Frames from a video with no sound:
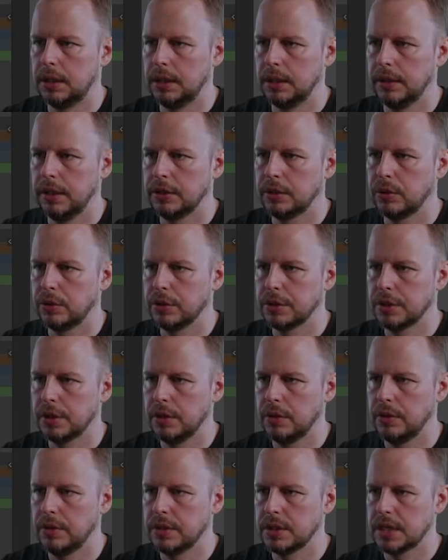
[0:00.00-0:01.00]
The
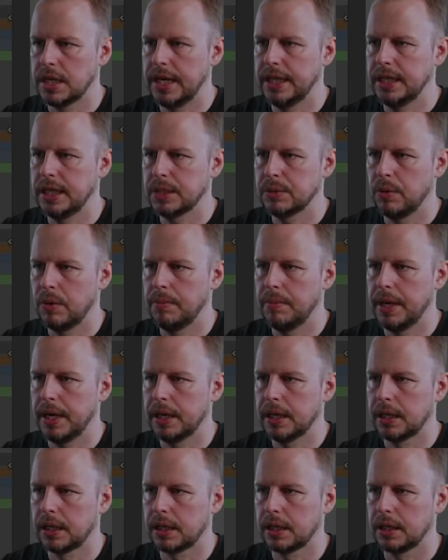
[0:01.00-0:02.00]
torso, slide this one back
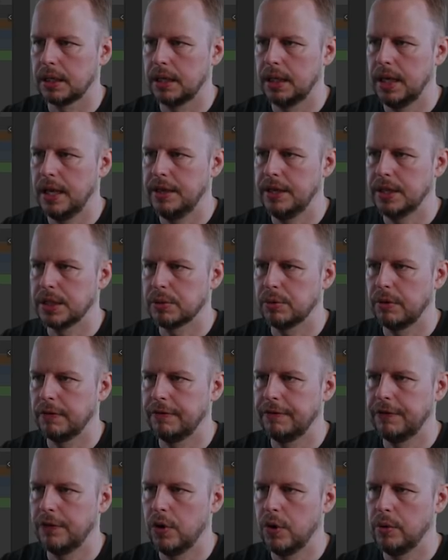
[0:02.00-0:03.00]
and this one
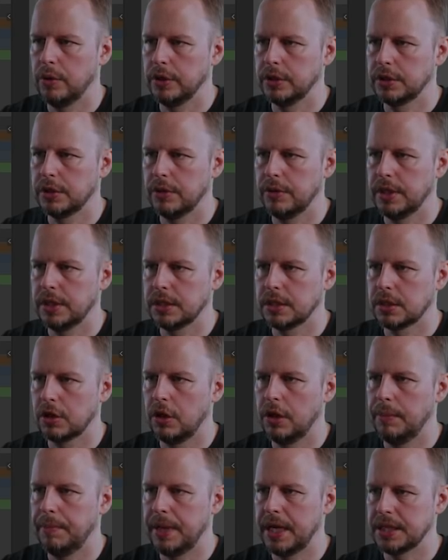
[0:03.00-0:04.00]
forward. So this is
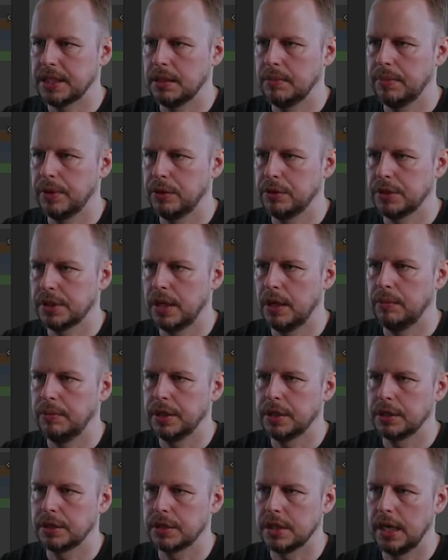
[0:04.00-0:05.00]
called the passing pose now
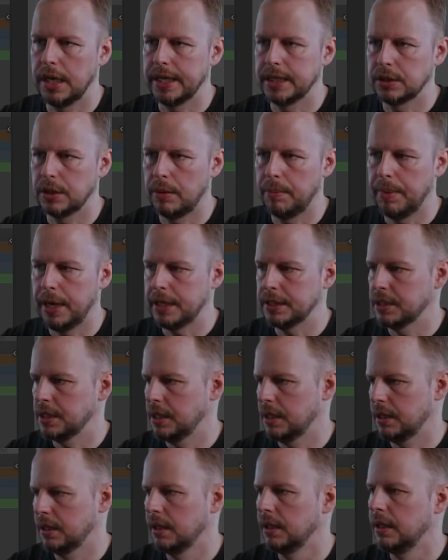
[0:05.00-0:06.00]
because the legs are
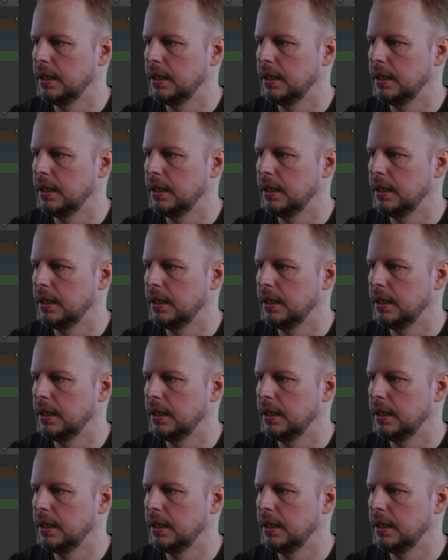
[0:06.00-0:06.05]
passing.